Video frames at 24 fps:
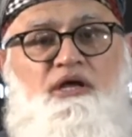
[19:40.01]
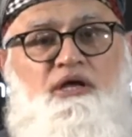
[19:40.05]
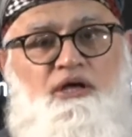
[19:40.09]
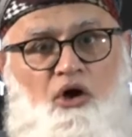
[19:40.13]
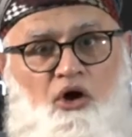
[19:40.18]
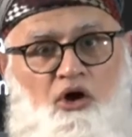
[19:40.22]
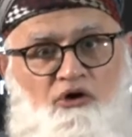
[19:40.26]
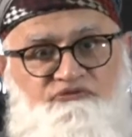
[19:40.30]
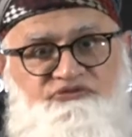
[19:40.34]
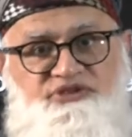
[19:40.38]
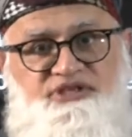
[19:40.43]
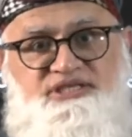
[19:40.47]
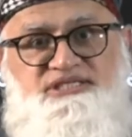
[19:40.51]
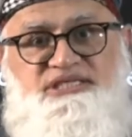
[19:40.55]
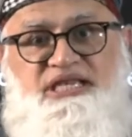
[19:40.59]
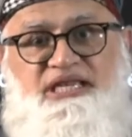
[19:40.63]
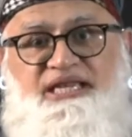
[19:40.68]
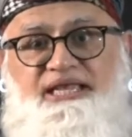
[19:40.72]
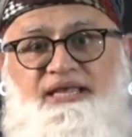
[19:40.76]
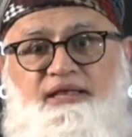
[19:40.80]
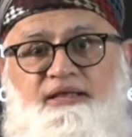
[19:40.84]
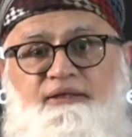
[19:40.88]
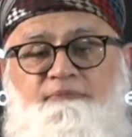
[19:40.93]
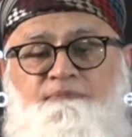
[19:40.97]

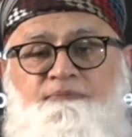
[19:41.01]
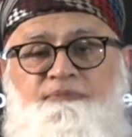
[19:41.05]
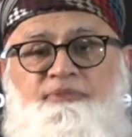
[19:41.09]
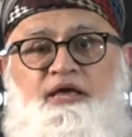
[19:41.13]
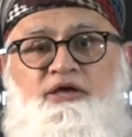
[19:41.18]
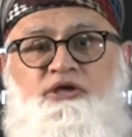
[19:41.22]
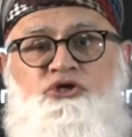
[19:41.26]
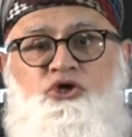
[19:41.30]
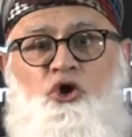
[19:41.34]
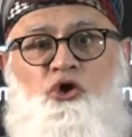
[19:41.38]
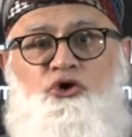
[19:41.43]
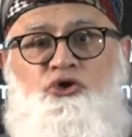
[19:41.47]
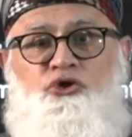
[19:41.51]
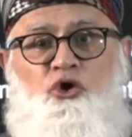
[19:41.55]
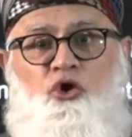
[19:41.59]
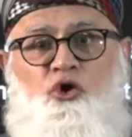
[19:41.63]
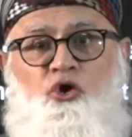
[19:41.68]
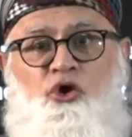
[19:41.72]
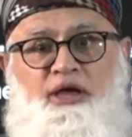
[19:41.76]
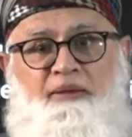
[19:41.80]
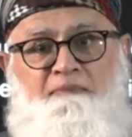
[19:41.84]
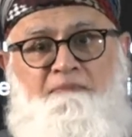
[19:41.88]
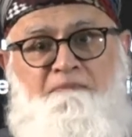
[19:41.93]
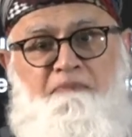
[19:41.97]
obviously your
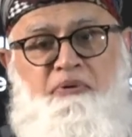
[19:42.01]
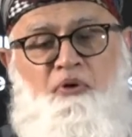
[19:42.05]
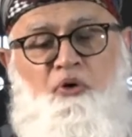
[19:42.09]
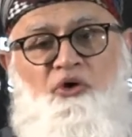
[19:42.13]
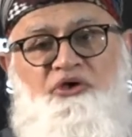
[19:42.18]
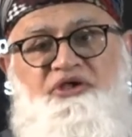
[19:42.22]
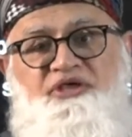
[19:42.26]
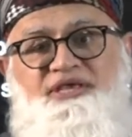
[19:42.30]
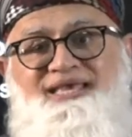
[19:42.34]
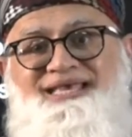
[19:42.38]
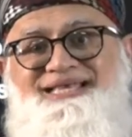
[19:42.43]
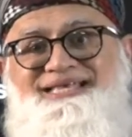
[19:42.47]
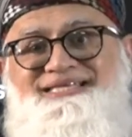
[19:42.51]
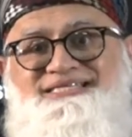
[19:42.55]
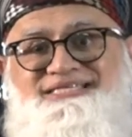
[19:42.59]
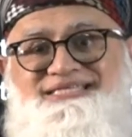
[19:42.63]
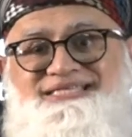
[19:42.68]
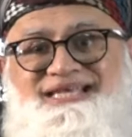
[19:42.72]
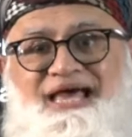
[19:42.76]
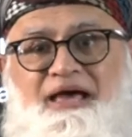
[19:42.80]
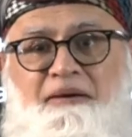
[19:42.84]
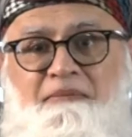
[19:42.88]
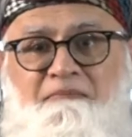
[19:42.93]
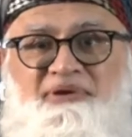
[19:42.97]
employees
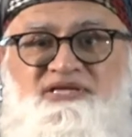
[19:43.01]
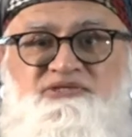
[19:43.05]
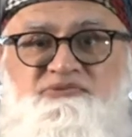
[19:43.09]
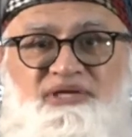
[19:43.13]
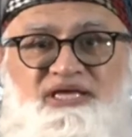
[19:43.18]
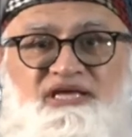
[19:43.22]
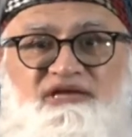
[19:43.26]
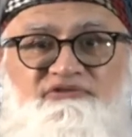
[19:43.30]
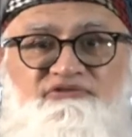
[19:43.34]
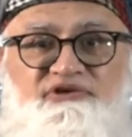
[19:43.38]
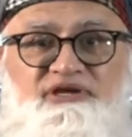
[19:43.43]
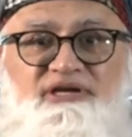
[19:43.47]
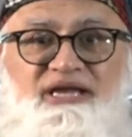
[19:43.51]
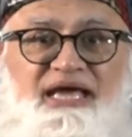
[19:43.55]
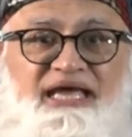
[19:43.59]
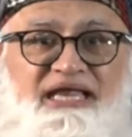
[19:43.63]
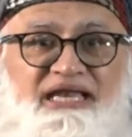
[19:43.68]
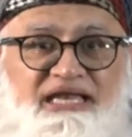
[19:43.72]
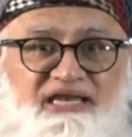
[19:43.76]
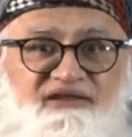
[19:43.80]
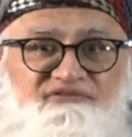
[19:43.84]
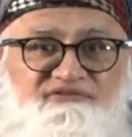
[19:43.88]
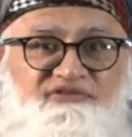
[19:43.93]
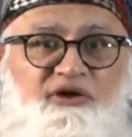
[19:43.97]
must be given a
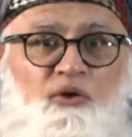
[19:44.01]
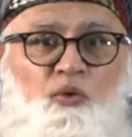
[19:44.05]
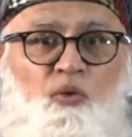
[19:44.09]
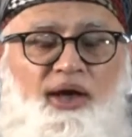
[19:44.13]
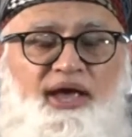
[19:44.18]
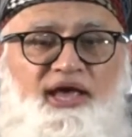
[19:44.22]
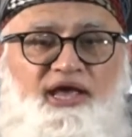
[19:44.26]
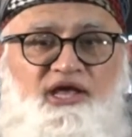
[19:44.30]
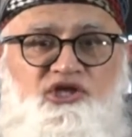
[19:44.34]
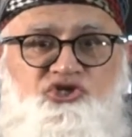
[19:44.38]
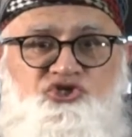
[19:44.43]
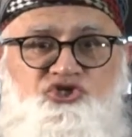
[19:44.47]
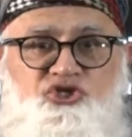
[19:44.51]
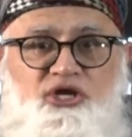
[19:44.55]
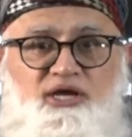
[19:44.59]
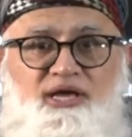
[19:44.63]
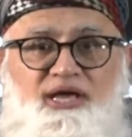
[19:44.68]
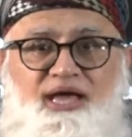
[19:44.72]
living wage,